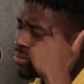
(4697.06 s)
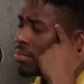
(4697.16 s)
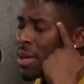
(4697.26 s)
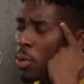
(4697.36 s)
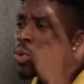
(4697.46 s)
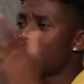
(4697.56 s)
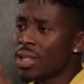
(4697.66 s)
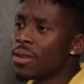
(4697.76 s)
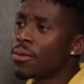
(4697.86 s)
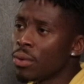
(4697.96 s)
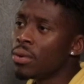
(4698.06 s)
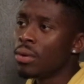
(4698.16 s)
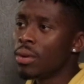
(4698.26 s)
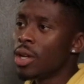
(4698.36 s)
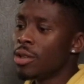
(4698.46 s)
people will see through,
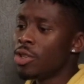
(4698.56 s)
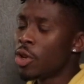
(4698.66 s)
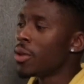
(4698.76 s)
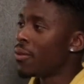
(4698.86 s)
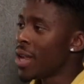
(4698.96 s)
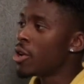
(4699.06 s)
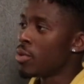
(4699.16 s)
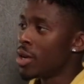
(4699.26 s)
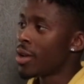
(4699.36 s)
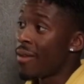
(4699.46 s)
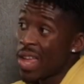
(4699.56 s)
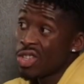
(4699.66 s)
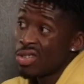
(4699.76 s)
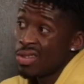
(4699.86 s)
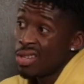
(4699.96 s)
you know, the fakery
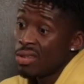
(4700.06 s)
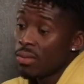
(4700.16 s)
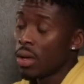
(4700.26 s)
eventually,